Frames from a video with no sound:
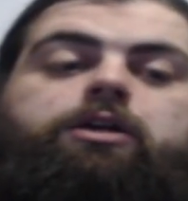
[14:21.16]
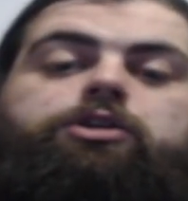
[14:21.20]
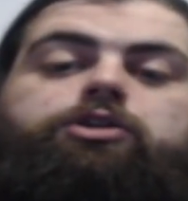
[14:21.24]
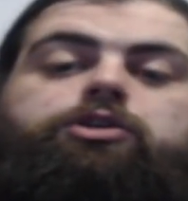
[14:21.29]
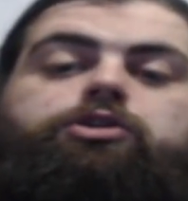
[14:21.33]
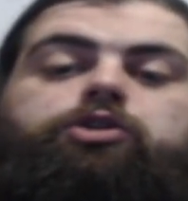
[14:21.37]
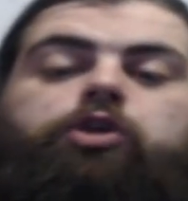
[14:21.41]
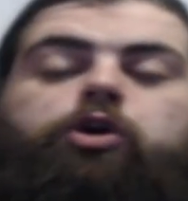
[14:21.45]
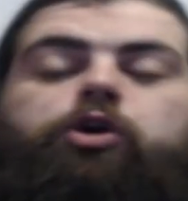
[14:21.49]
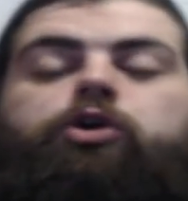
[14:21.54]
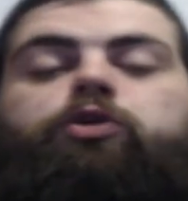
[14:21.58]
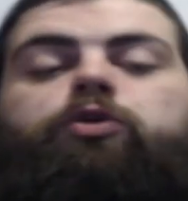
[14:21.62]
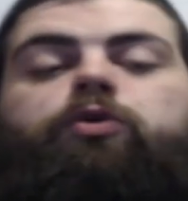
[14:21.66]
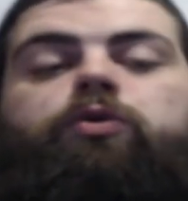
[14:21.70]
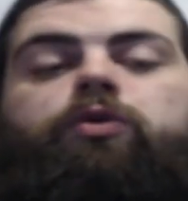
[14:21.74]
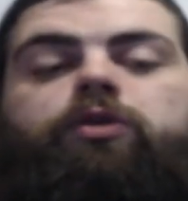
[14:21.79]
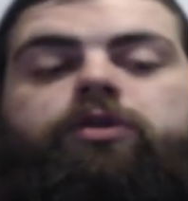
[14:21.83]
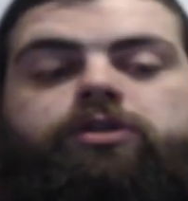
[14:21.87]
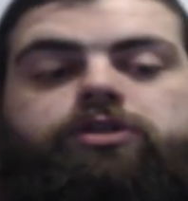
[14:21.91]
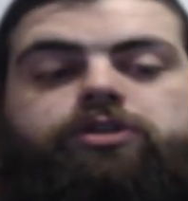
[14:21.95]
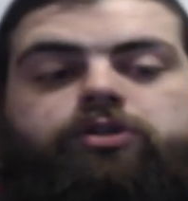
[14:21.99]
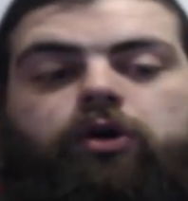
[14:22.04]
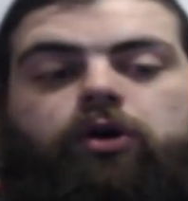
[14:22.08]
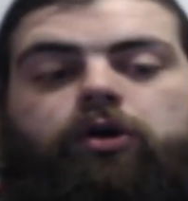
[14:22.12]
Do
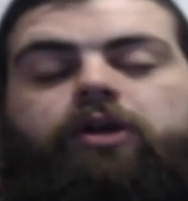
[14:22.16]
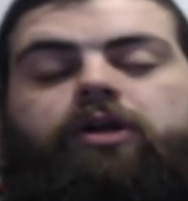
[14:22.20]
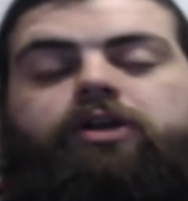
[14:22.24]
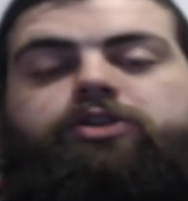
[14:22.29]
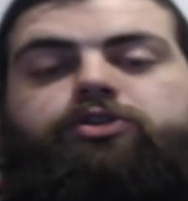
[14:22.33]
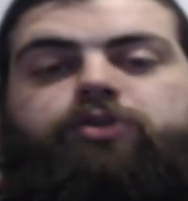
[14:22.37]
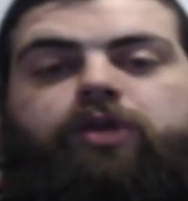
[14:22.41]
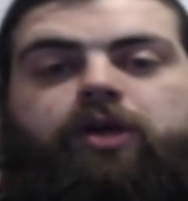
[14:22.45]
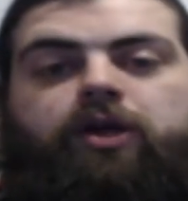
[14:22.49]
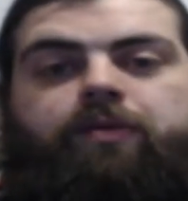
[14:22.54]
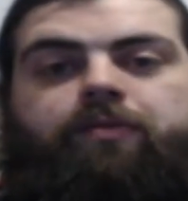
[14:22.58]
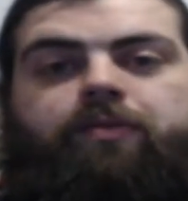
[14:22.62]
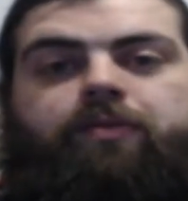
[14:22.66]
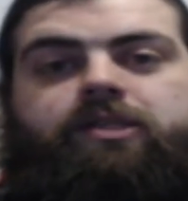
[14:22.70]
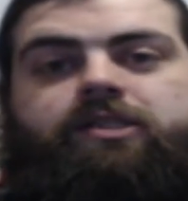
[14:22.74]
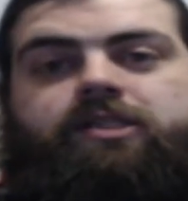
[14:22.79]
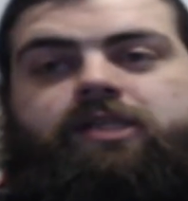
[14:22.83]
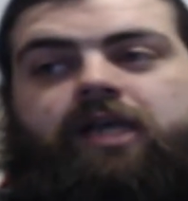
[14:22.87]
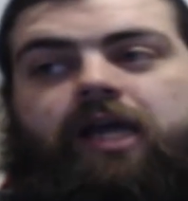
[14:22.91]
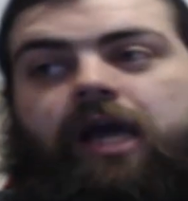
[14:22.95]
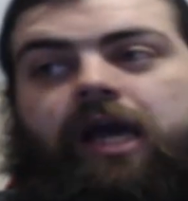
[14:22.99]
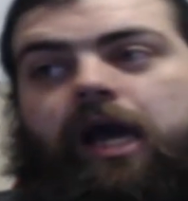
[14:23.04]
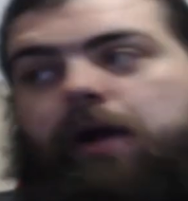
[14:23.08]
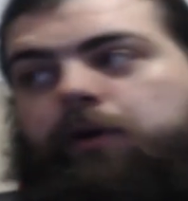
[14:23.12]
not start a stream and
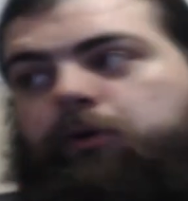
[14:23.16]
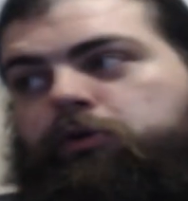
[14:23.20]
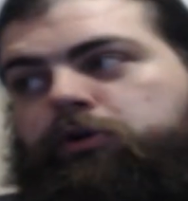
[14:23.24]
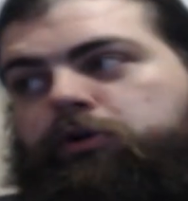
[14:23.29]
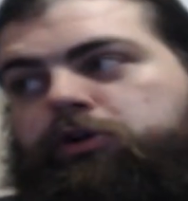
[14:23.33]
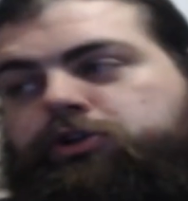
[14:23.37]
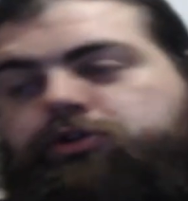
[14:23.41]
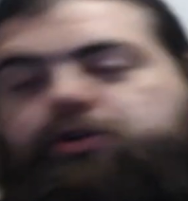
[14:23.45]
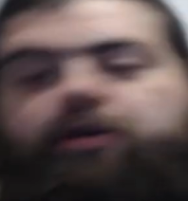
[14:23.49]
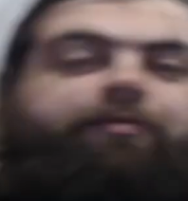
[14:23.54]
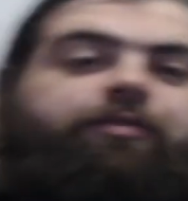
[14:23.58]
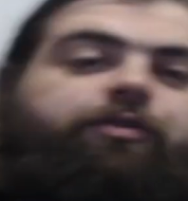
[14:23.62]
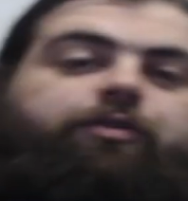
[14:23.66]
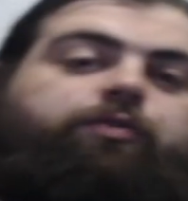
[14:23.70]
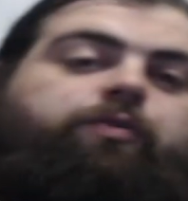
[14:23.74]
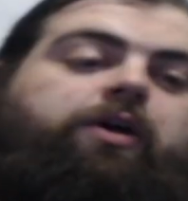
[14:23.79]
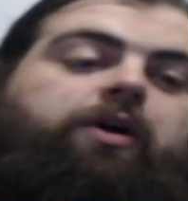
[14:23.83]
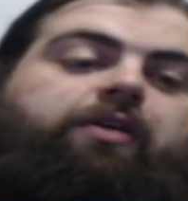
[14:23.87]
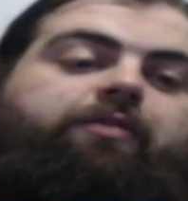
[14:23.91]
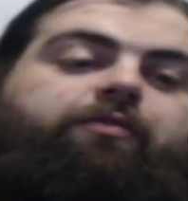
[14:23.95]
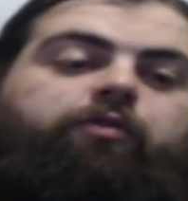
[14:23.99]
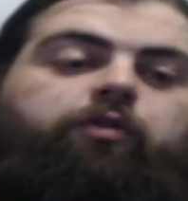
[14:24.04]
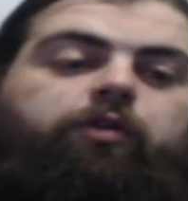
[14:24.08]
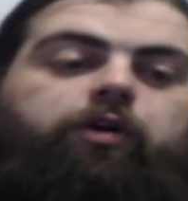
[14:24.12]
say, I'm going to stream for
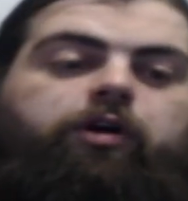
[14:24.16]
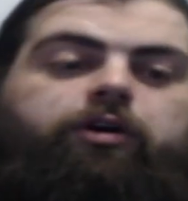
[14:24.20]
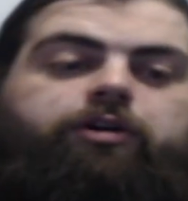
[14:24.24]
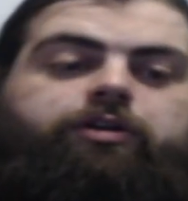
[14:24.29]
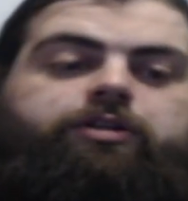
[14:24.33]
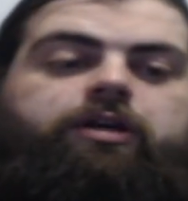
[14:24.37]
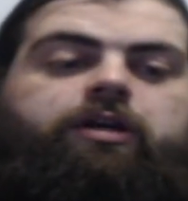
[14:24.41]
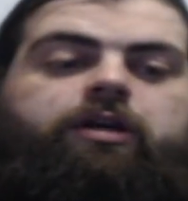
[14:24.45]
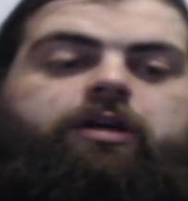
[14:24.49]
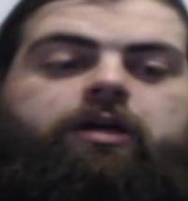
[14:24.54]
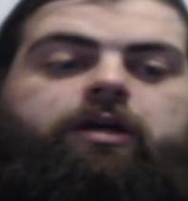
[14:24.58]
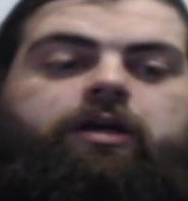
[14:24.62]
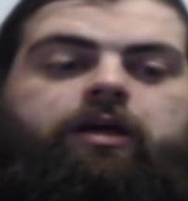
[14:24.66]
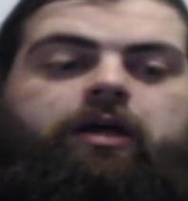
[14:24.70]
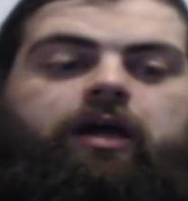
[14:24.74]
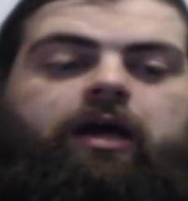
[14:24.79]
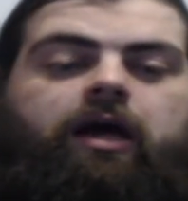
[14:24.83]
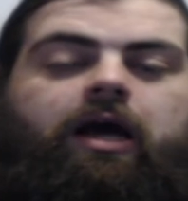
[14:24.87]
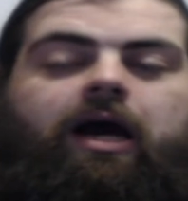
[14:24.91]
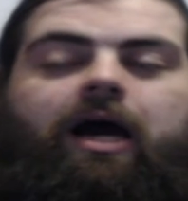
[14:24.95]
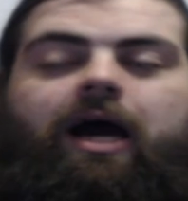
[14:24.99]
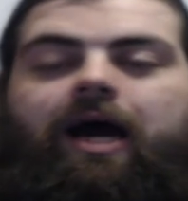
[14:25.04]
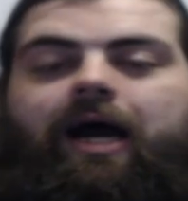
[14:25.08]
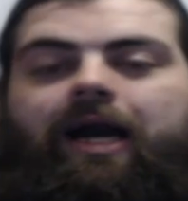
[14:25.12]
24 hours.
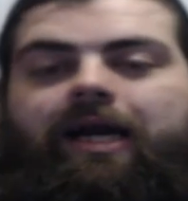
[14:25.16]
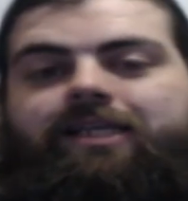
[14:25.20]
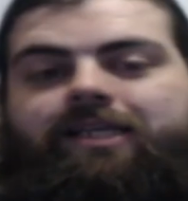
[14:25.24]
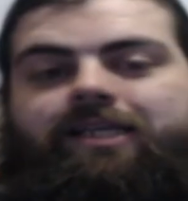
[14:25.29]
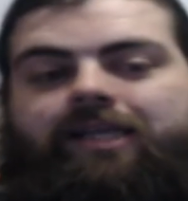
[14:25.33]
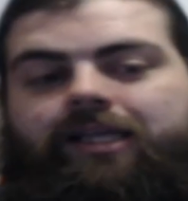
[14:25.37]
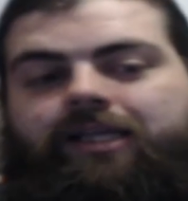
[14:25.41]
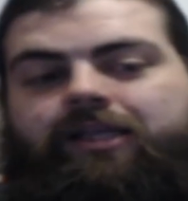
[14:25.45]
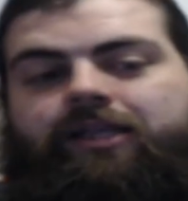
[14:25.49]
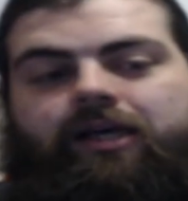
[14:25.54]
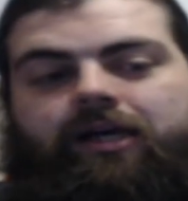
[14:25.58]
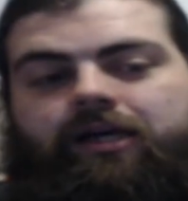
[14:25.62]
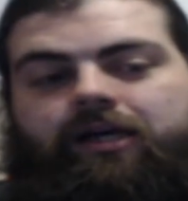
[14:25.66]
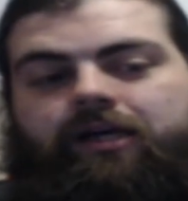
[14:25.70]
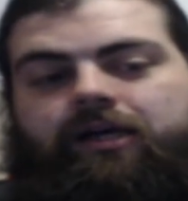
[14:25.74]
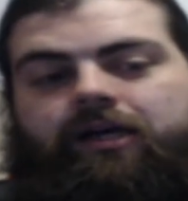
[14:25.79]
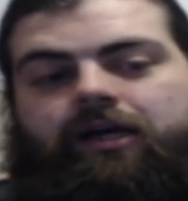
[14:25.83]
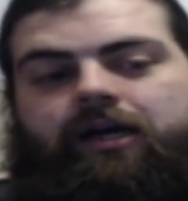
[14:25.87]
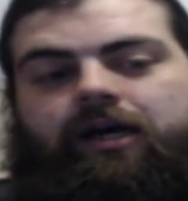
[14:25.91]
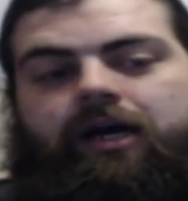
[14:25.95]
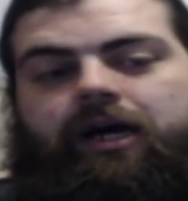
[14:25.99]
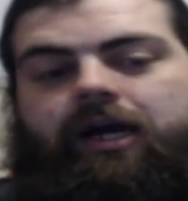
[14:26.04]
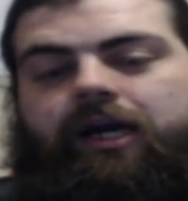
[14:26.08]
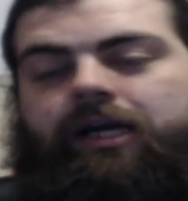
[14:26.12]
I did that.
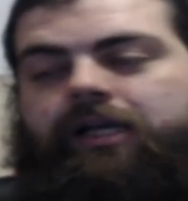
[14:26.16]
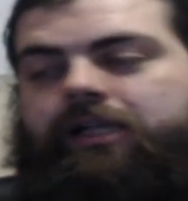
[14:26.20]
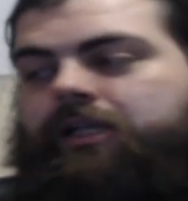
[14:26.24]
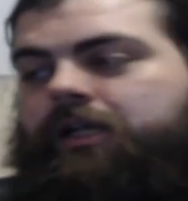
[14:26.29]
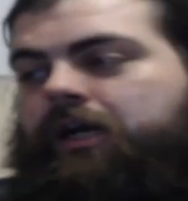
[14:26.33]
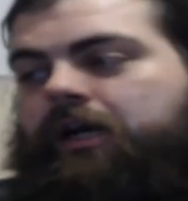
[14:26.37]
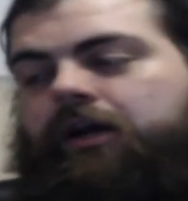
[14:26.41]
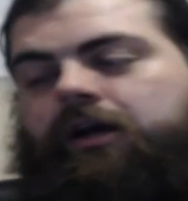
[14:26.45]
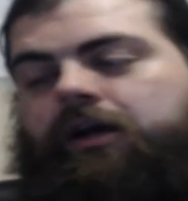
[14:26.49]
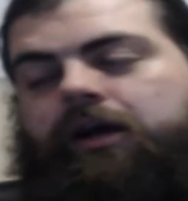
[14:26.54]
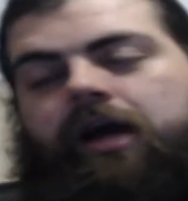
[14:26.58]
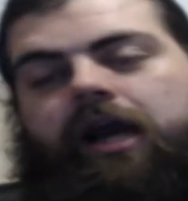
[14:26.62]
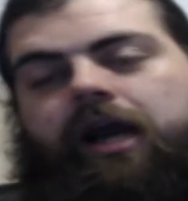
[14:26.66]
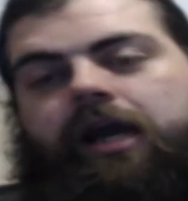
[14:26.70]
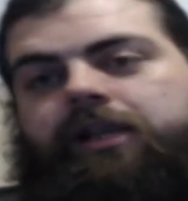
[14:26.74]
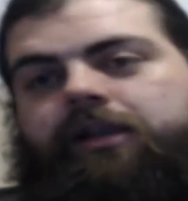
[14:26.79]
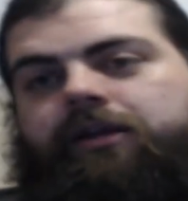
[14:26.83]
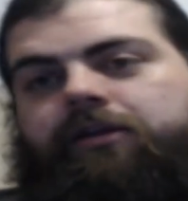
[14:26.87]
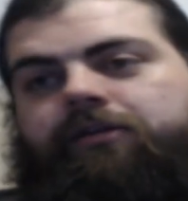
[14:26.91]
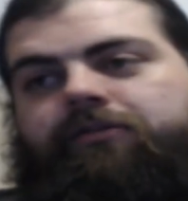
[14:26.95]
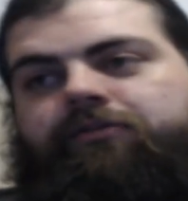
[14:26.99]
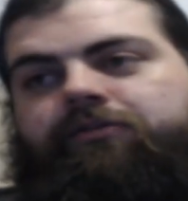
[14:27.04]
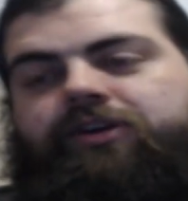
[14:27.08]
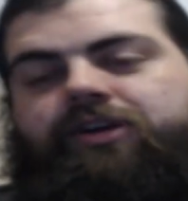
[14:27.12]
I did
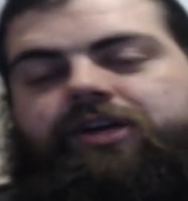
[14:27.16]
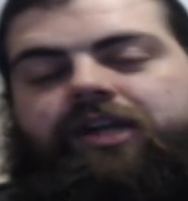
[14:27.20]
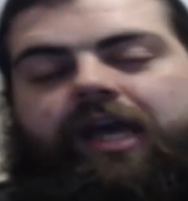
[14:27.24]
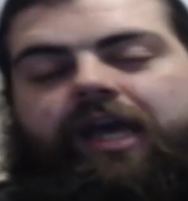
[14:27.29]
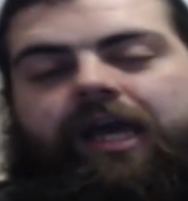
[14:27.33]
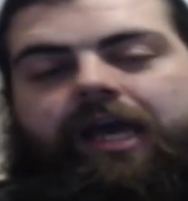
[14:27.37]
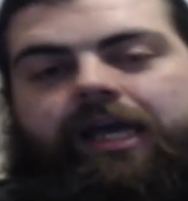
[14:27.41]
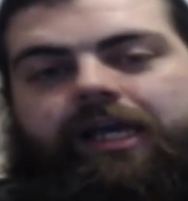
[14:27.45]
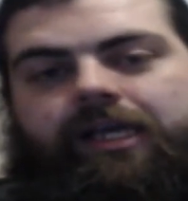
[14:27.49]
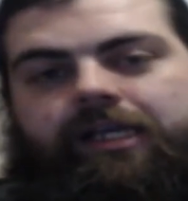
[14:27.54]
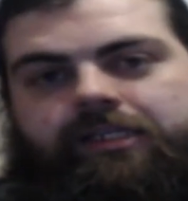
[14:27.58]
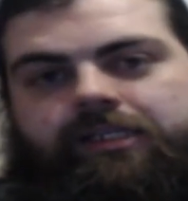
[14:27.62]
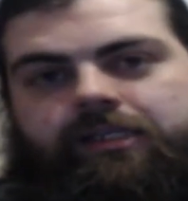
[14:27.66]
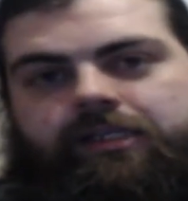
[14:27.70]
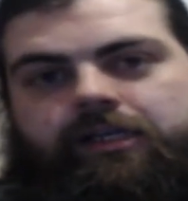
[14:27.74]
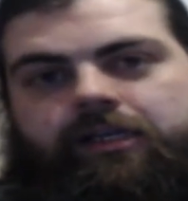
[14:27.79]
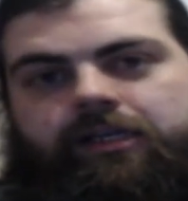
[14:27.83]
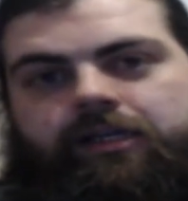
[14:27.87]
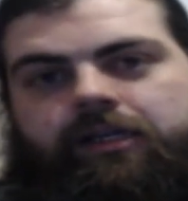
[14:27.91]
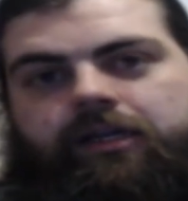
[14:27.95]
it for days.